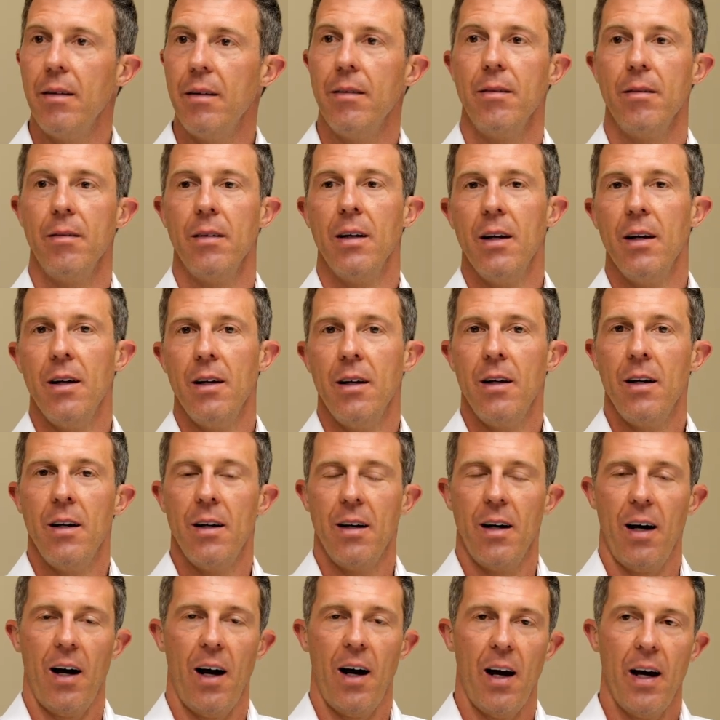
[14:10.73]
and
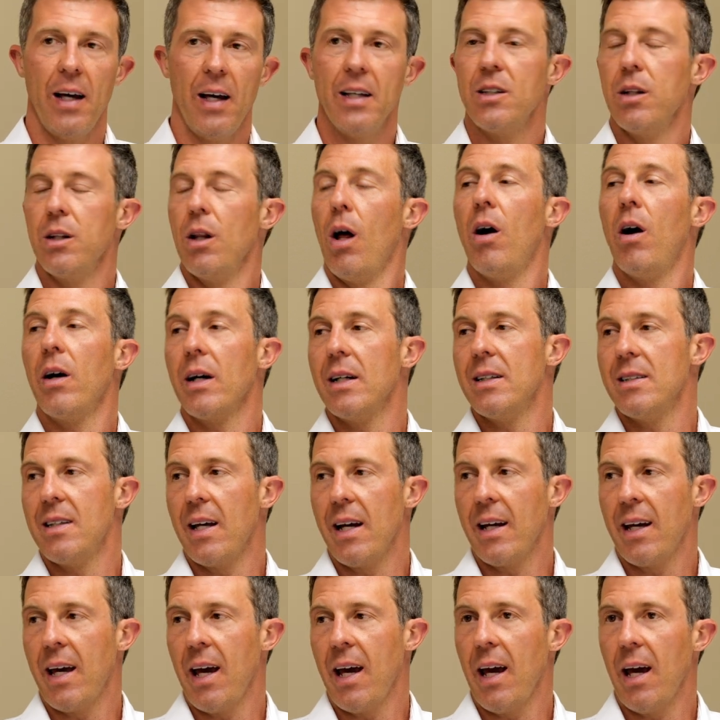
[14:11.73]
as long as
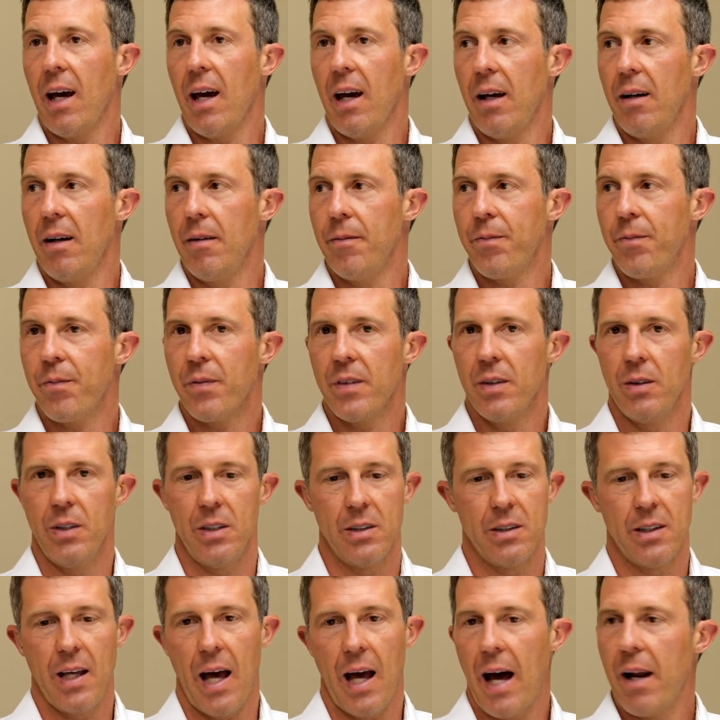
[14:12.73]
they can
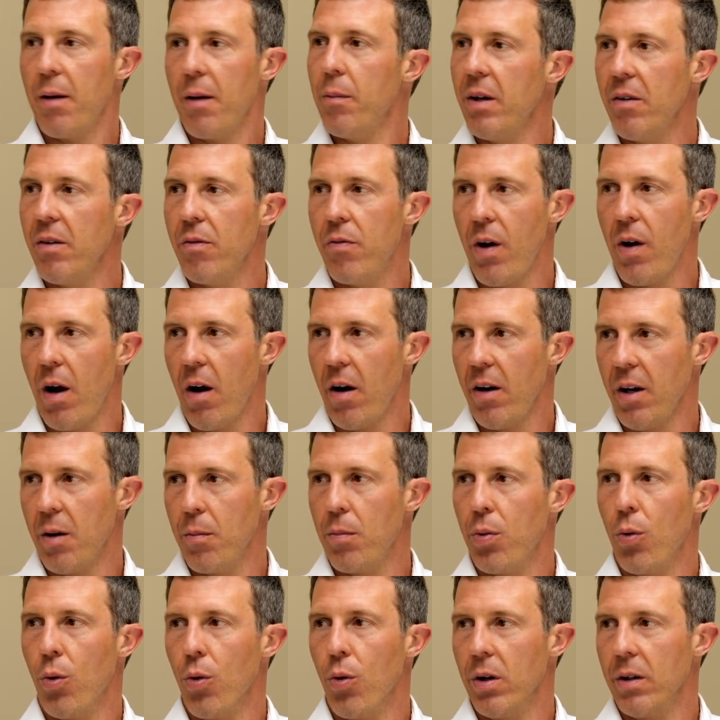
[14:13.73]
has got to be very
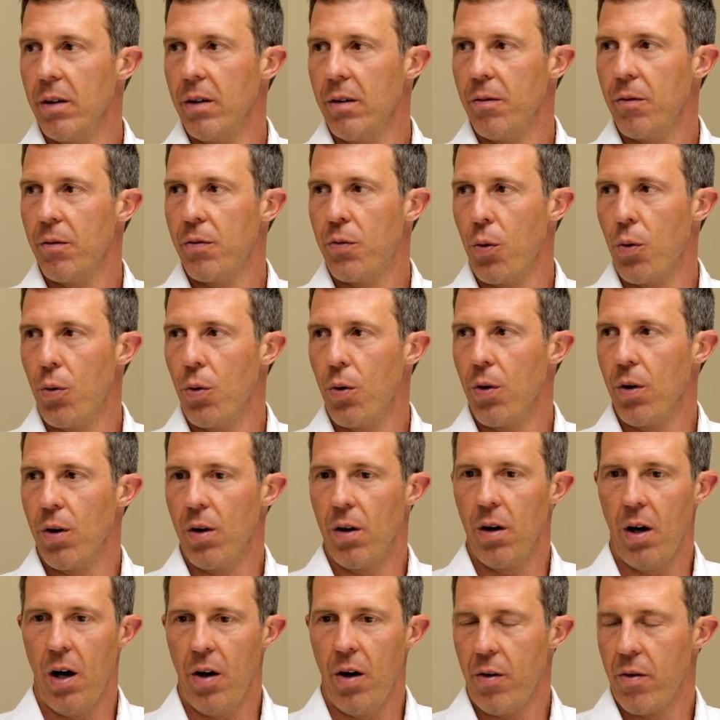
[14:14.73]
important
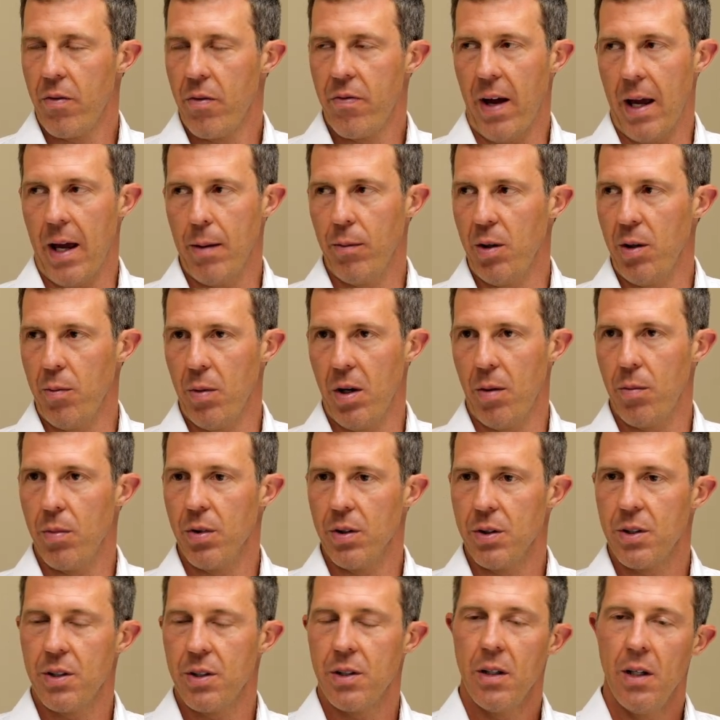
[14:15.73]
for other family
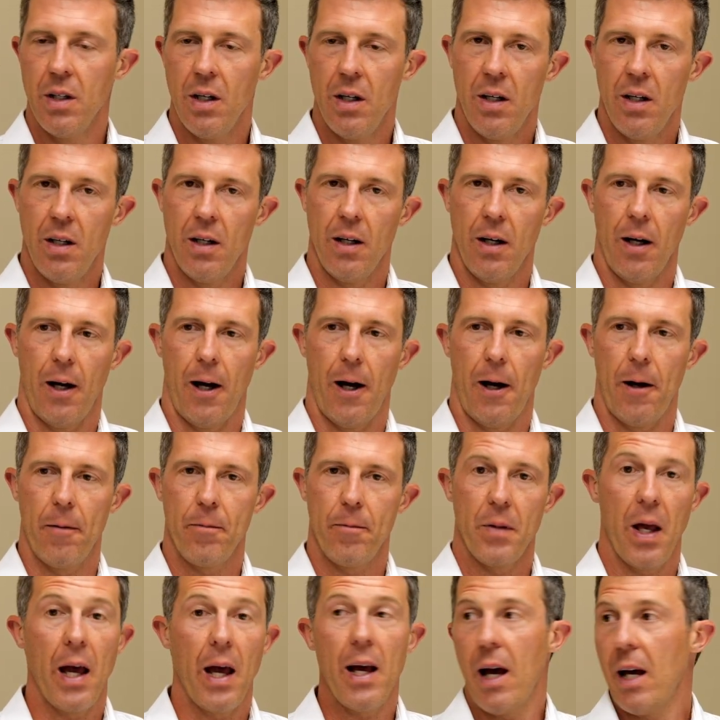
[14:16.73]
members,
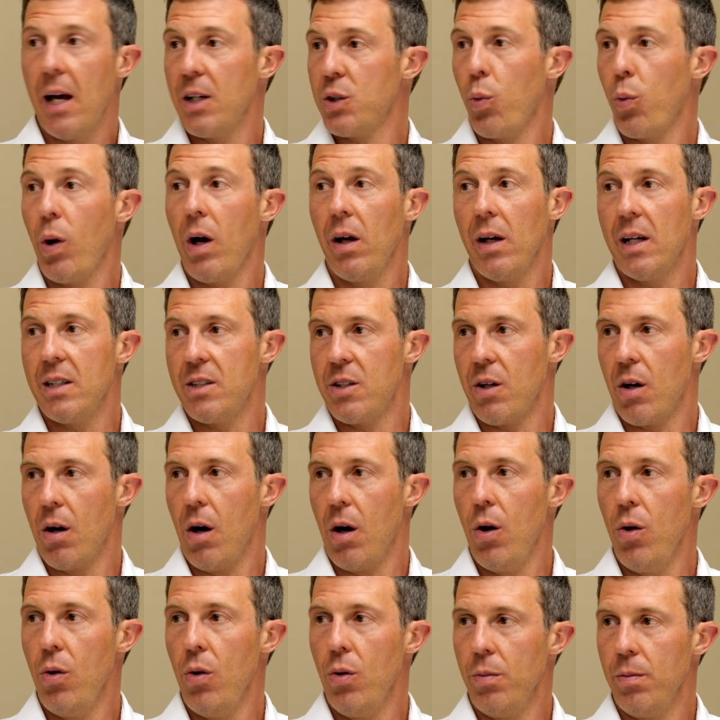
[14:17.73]
as well as their
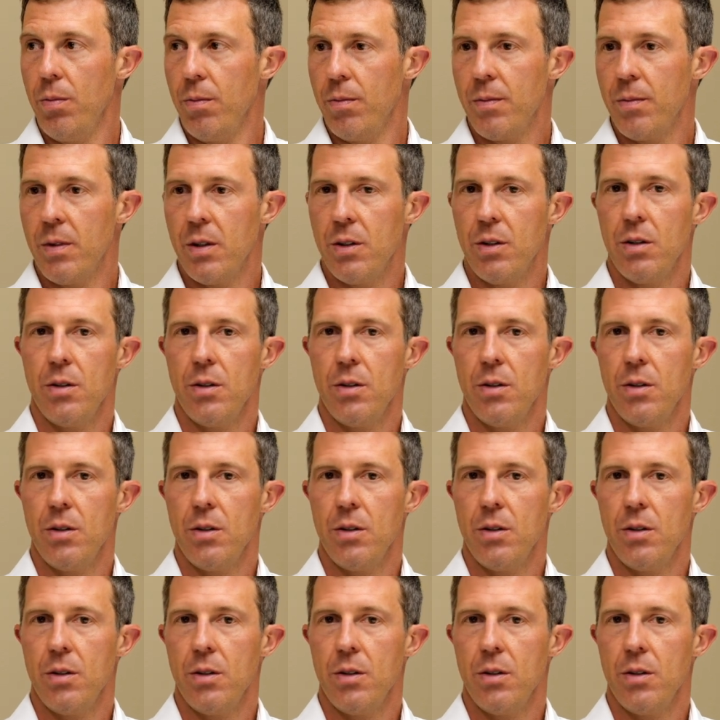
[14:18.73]
own